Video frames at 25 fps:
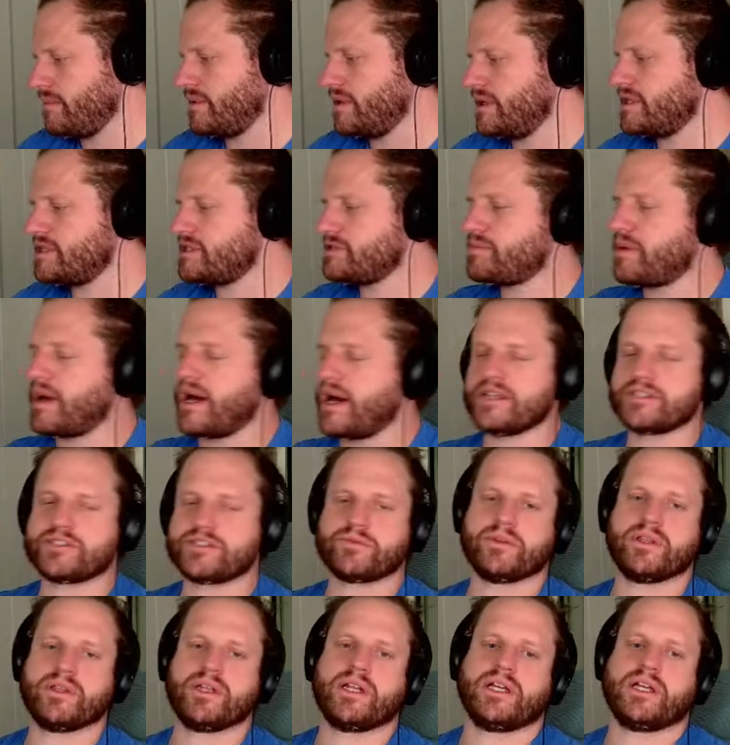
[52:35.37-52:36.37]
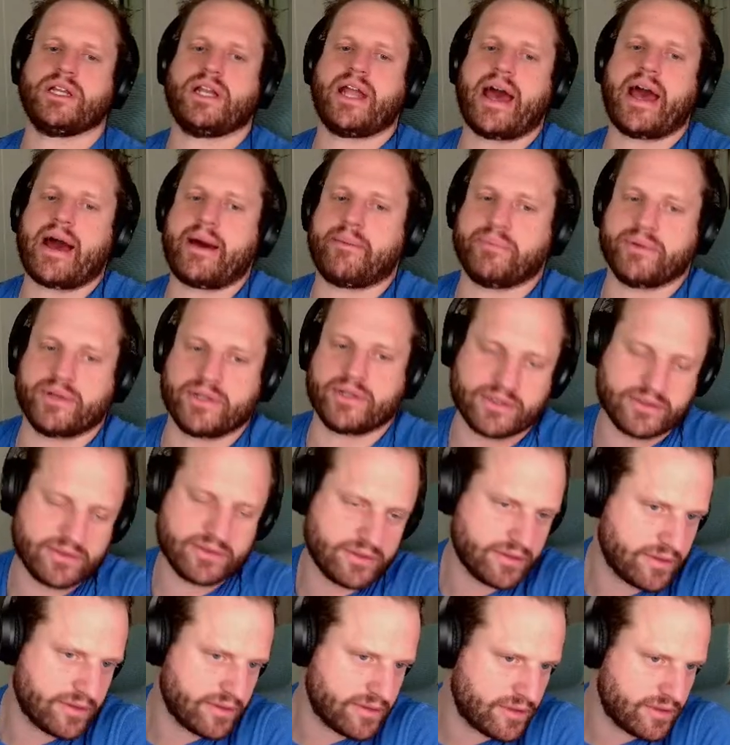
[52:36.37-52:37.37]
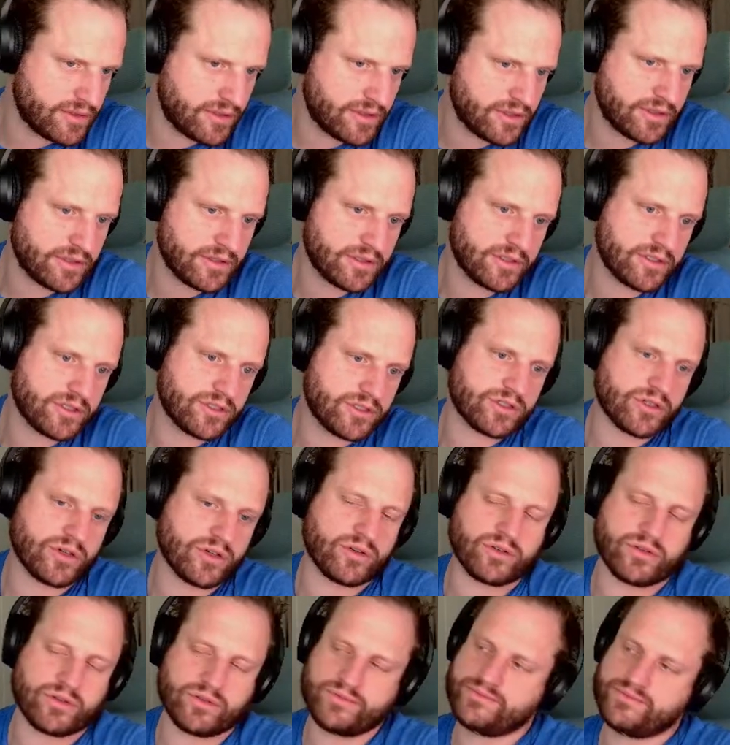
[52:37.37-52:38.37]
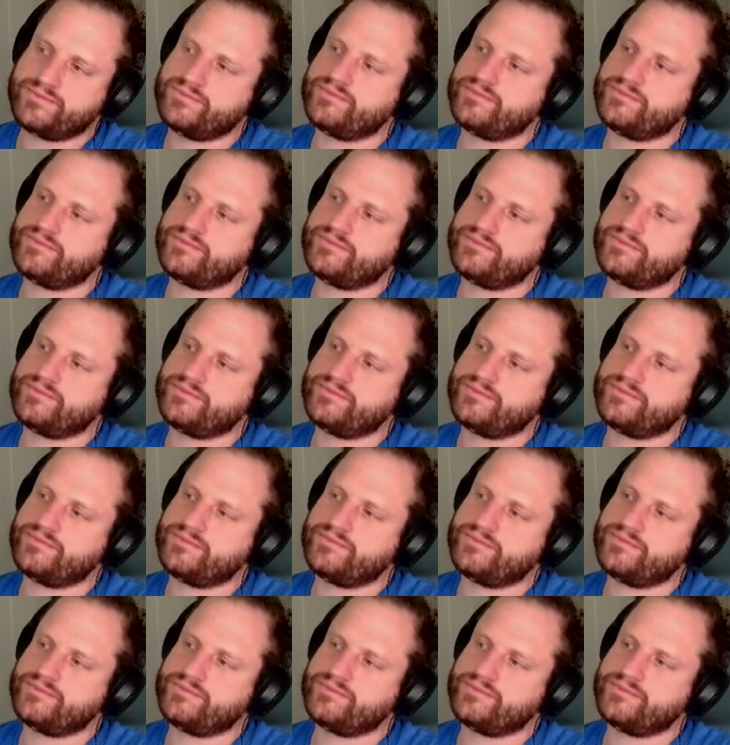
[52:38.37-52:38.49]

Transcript: it is possible that it could happen. So